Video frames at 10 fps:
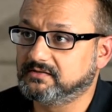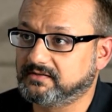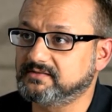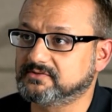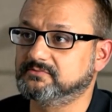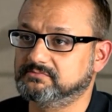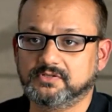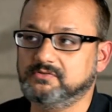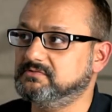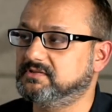Like, so
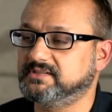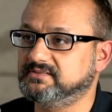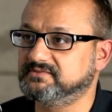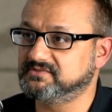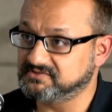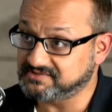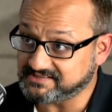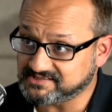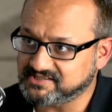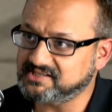now that
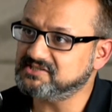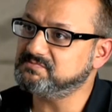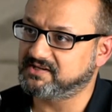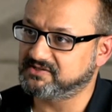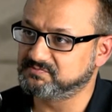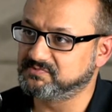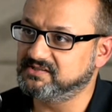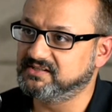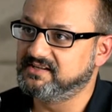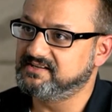change
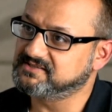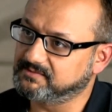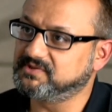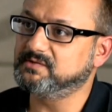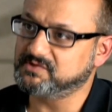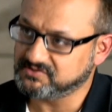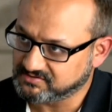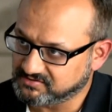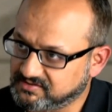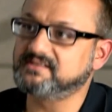management is something which
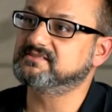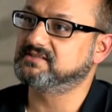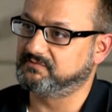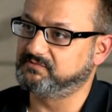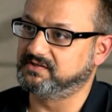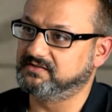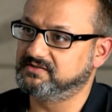takes effort.